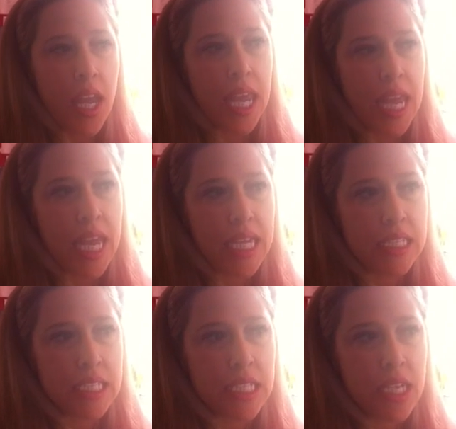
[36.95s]

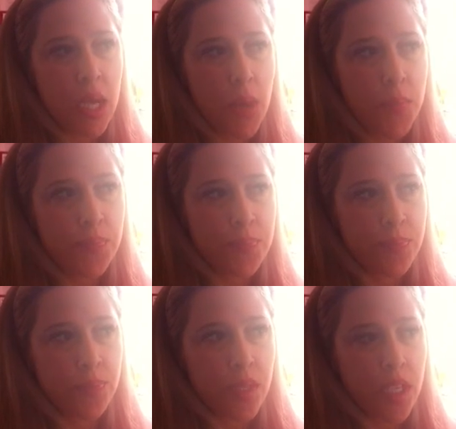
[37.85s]
And,
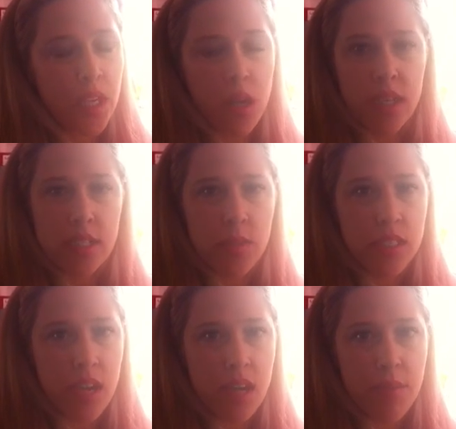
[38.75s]
I just want
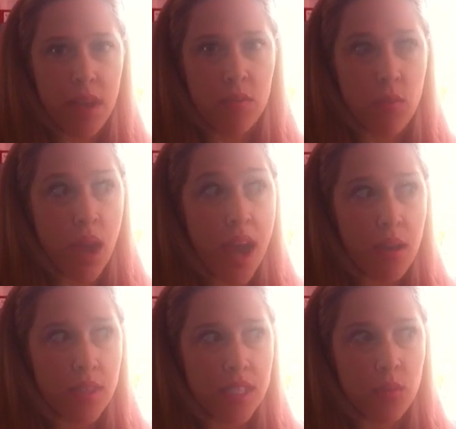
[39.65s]
to talk about,
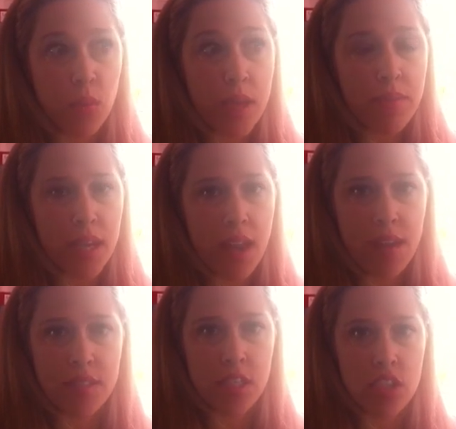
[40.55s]
wow, these women
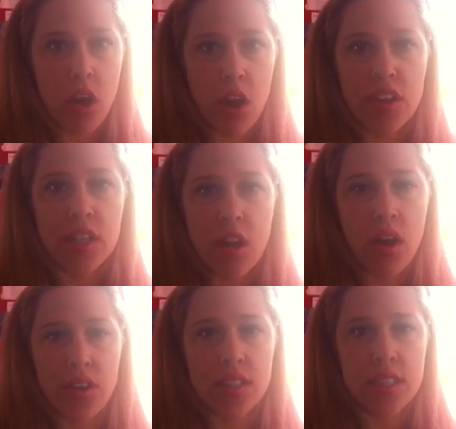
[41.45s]
have such hardened
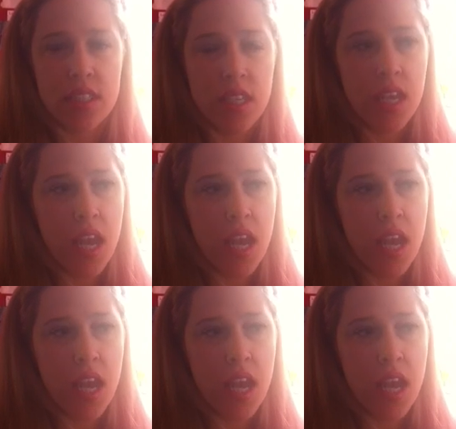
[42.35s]
hearts.